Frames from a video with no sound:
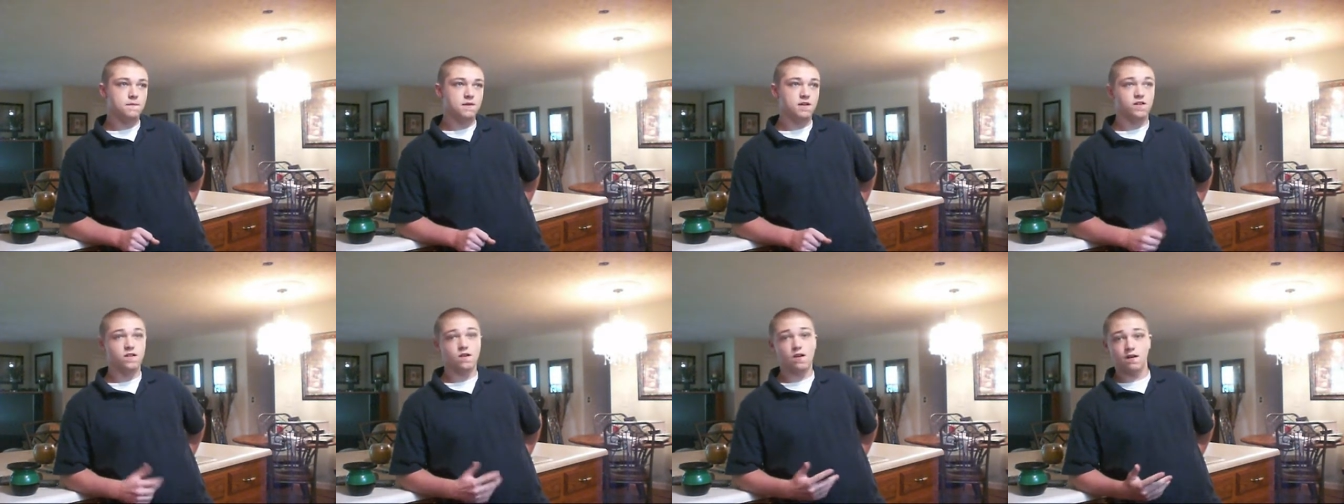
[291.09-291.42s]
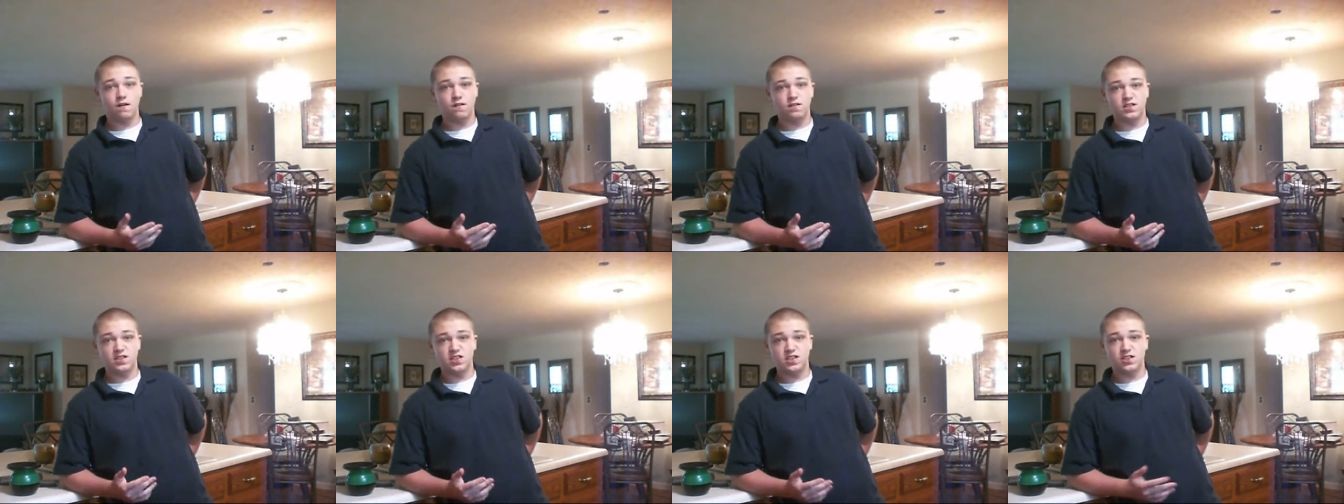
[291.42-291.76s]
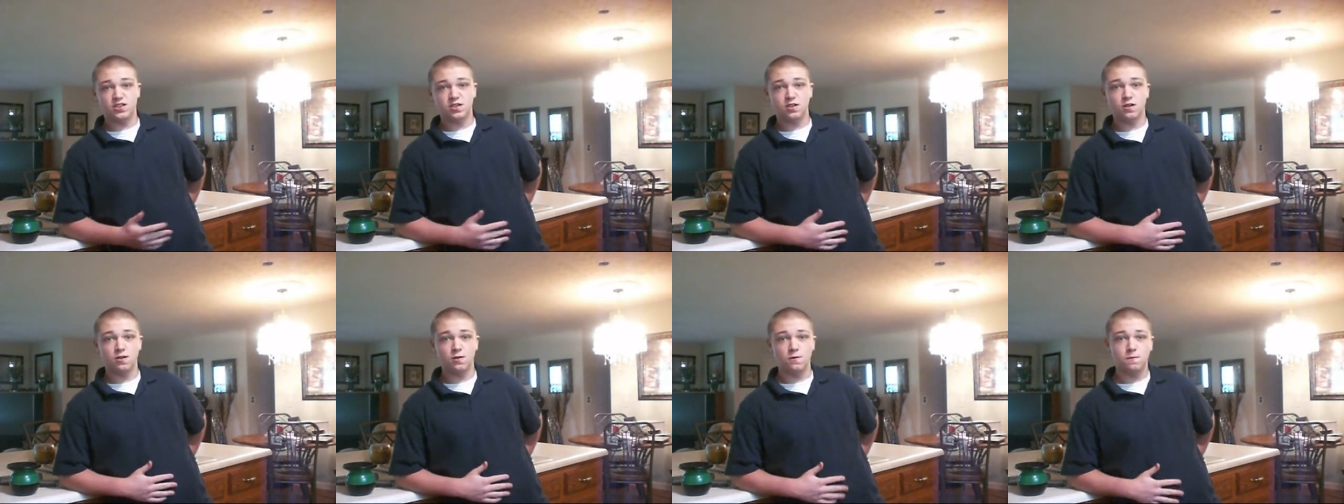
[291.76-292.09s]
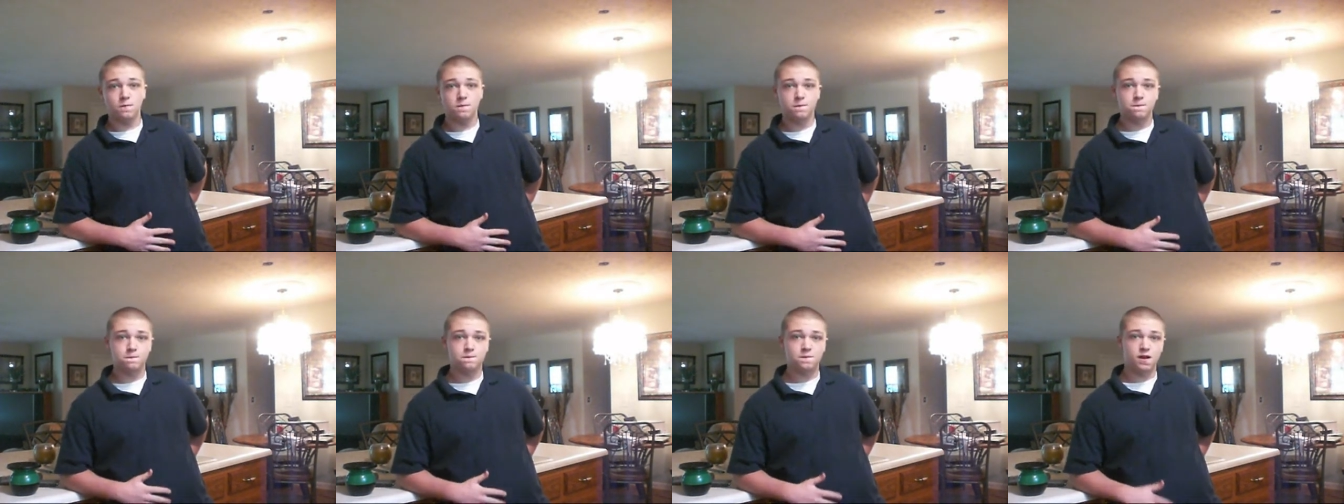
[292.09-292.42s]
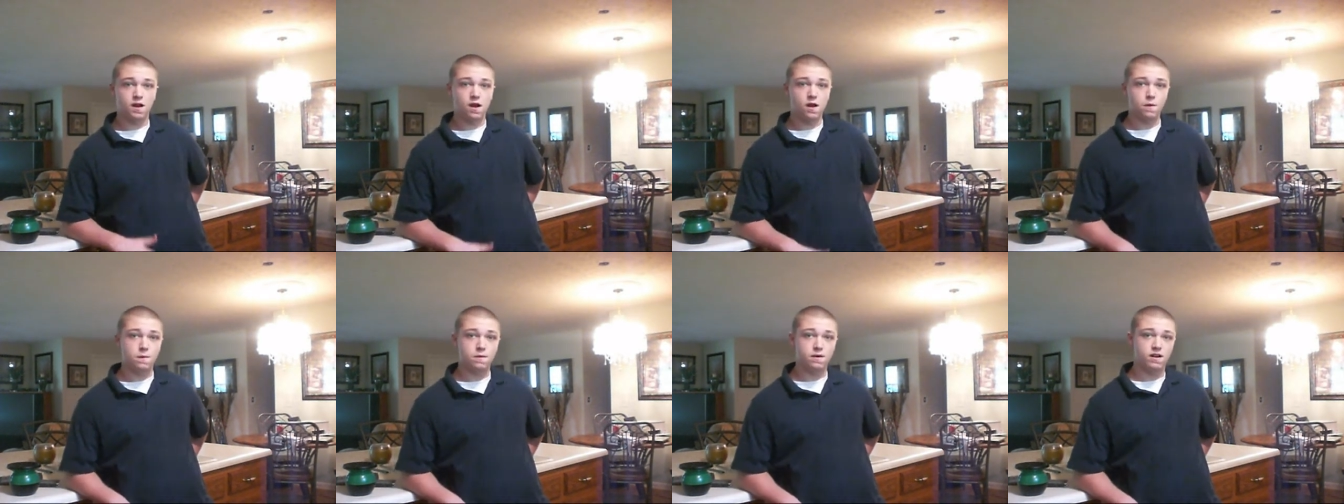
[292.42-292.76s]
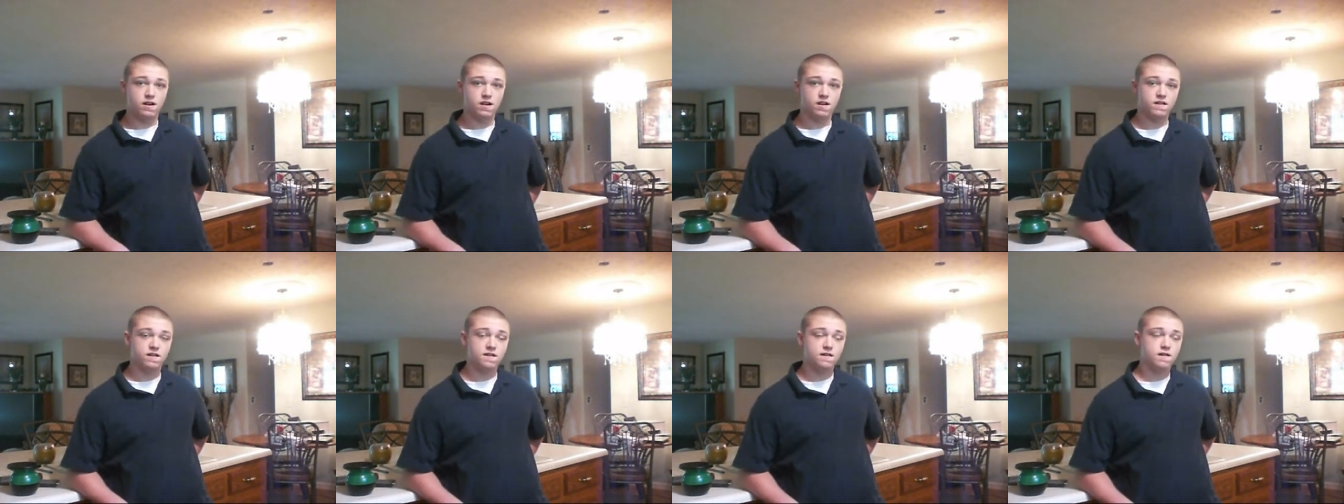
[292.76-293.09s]
as long as it's true, I hope it
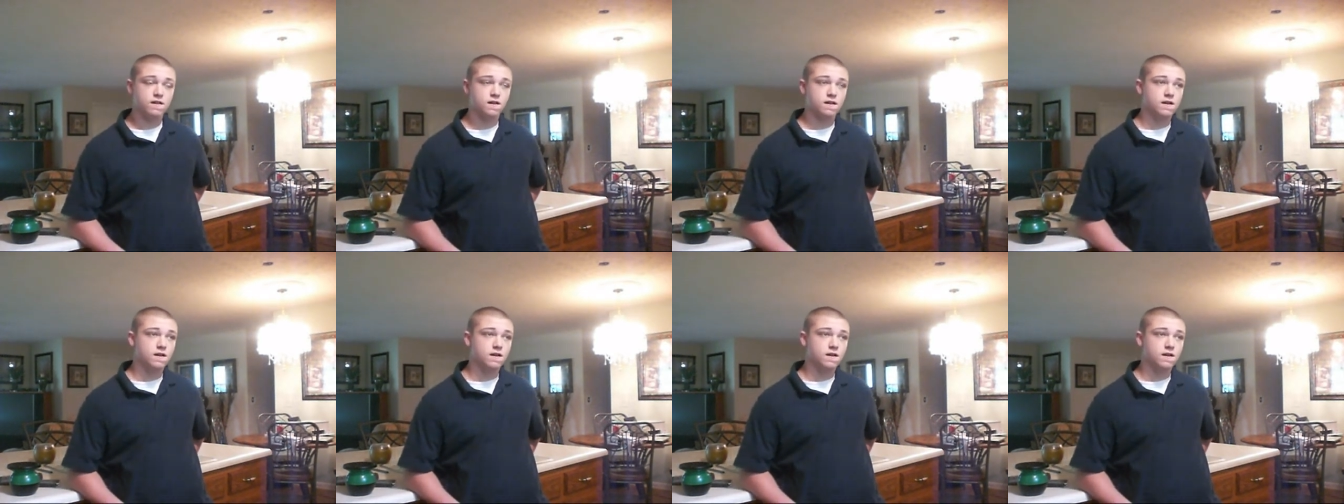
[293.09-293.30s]
is.